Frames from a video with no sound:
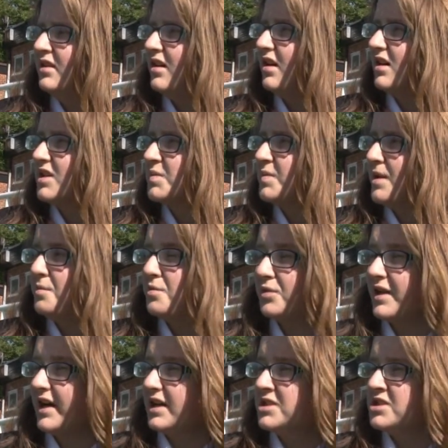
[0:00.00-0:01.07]
Ask people
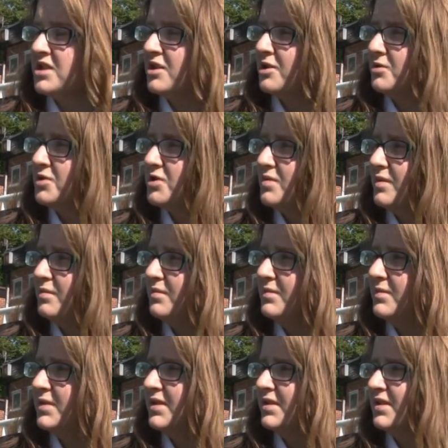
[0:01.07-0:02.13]
that actually go to them.
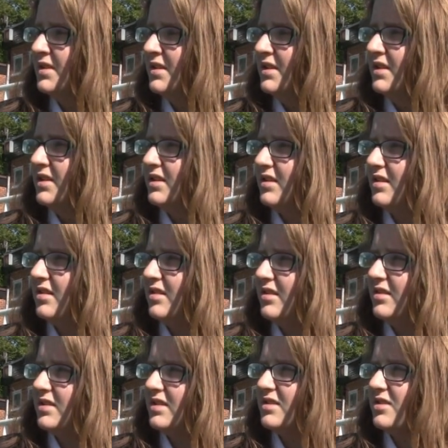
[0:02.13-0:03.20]

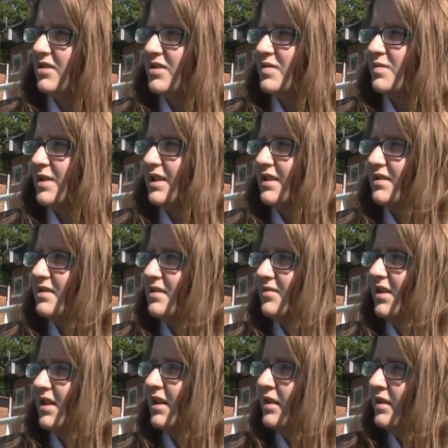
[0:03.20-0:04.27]
There's lots of ways, really.